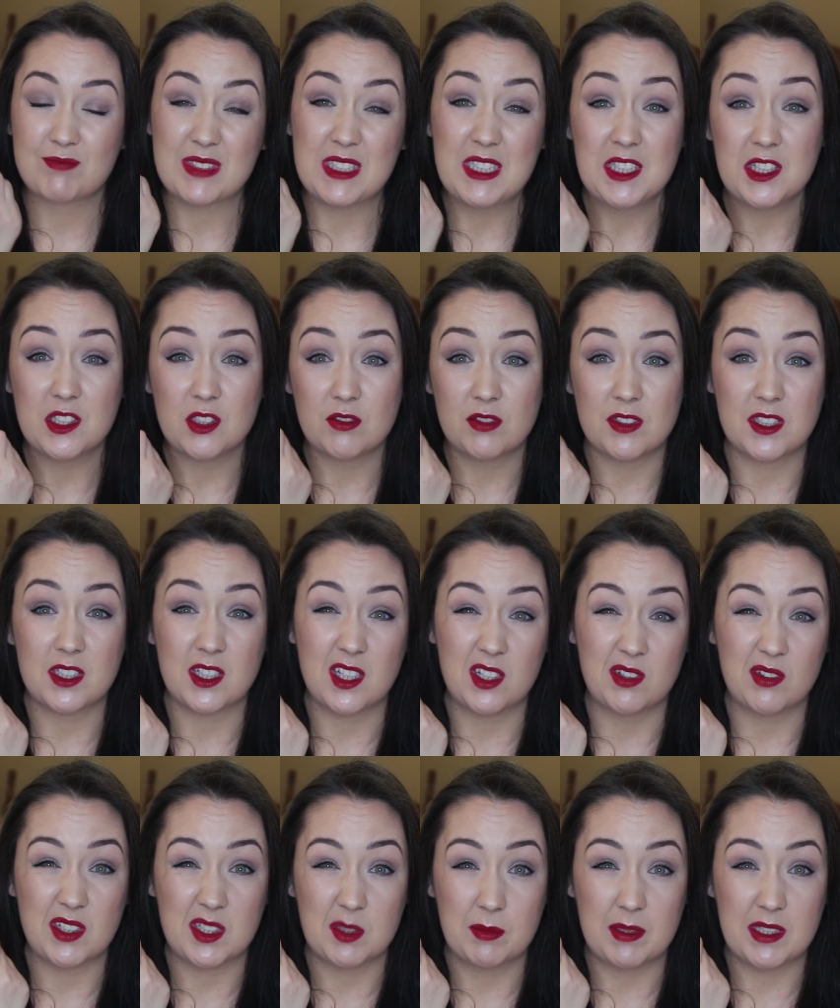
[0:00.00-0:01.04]
this stuff is kind
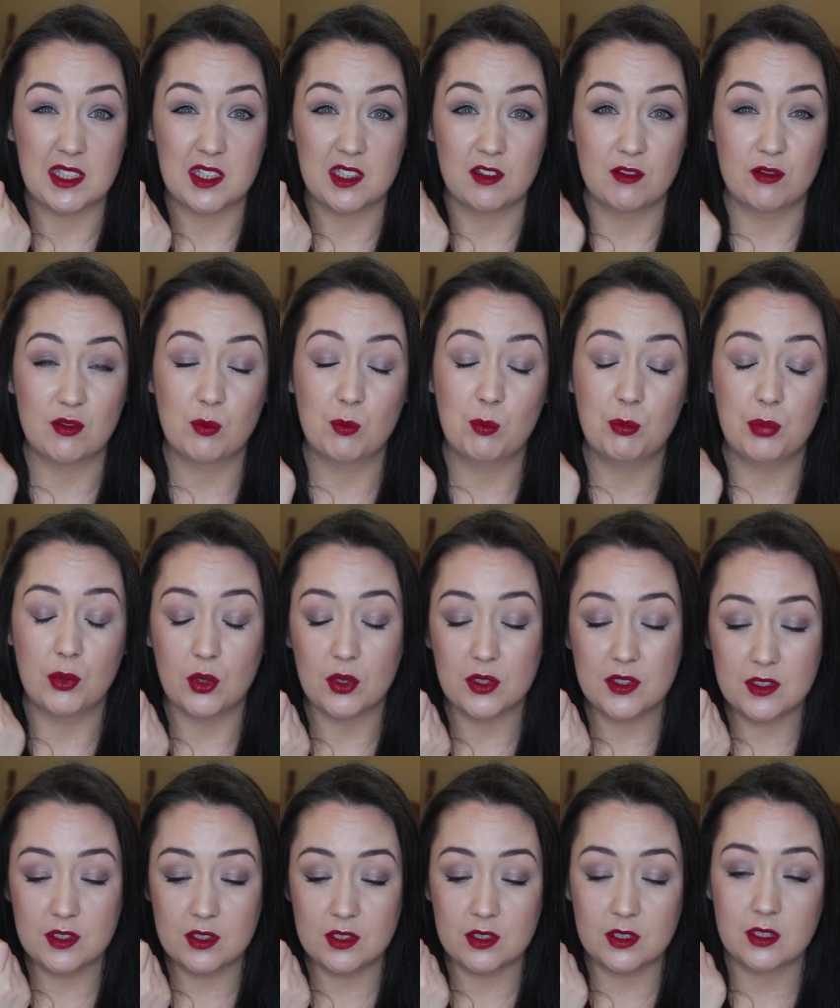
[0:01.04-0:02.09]
of expensive,
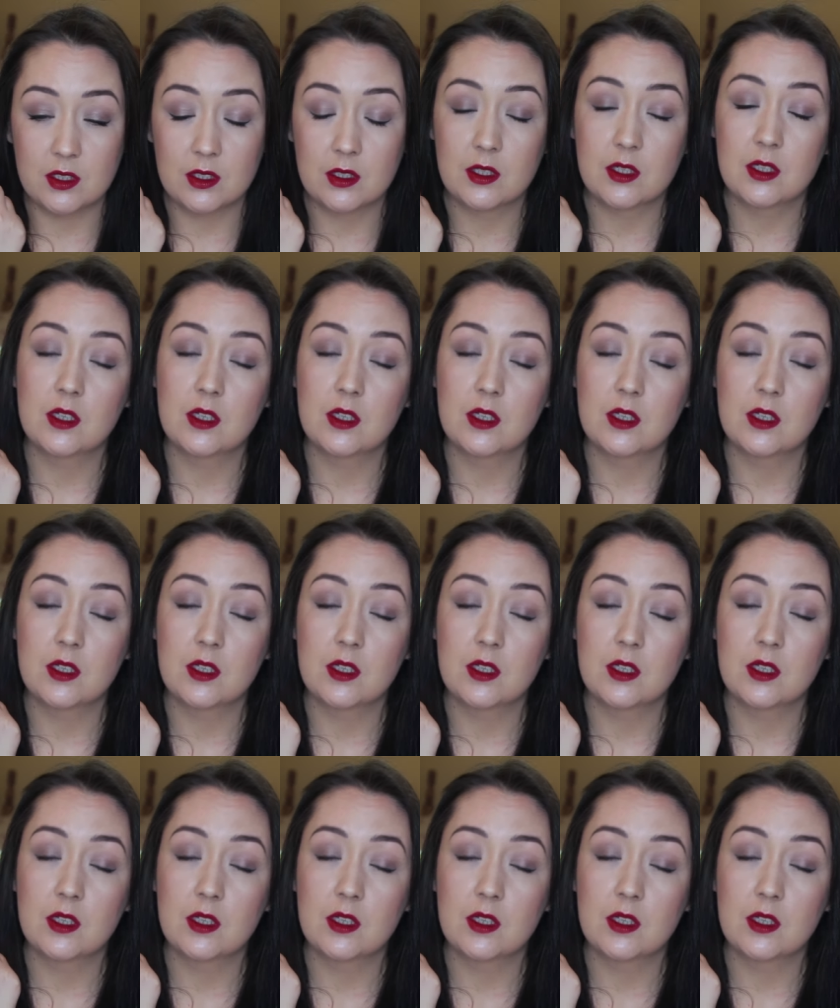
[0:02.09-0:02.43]
but